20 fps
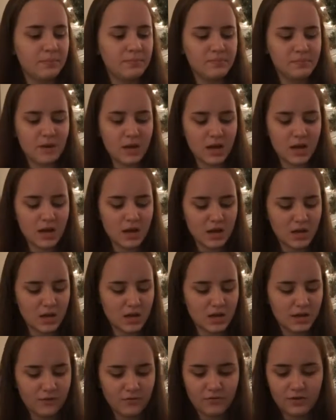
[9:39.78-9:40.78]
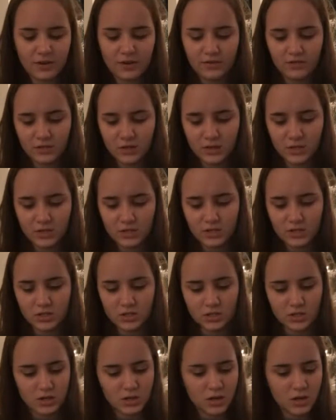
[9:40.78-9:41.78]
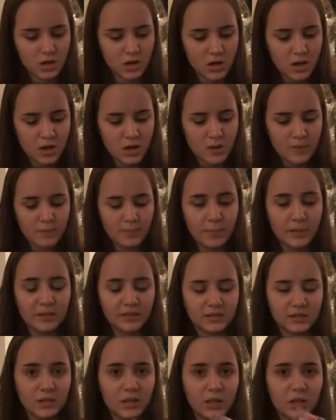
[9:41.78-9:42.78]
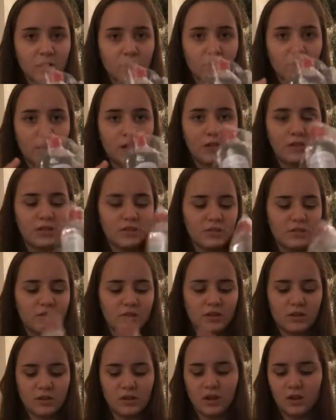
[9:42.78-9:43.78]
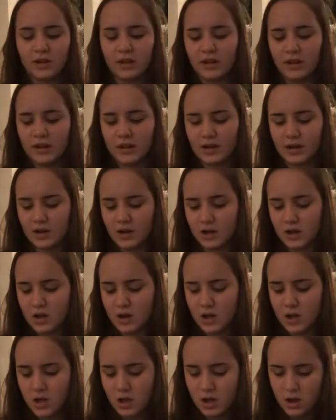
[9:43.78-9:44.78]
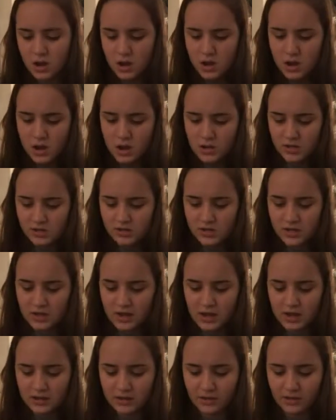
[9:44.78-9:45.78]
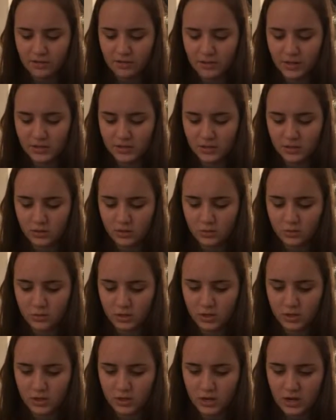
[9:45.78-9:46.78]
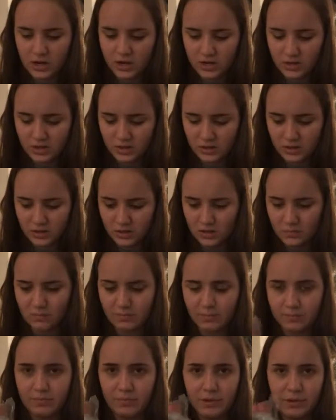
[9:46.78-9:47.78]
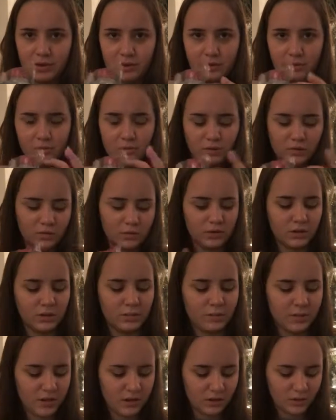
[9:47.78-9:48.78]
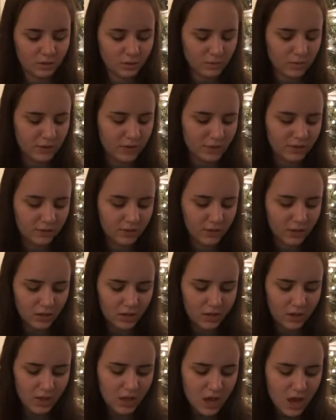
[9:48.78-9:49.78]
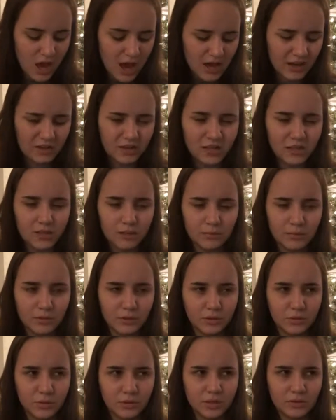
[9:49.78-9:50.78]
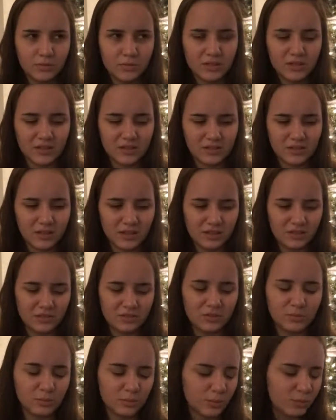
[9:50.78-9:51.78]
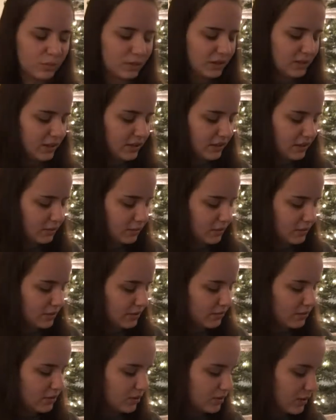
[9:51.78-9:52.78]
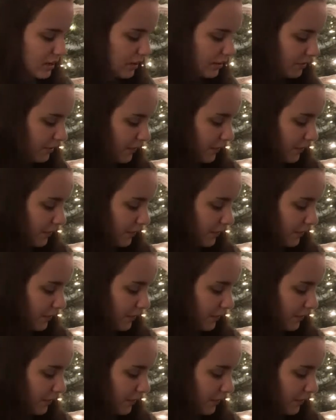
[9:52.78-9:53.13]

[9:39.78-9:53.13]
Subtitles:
my favorite micellar waters, the Garnier Skin Active micellar water. I get the one with the pink or whatever. I don't like the blue one because they're like super oily or whatever. I don't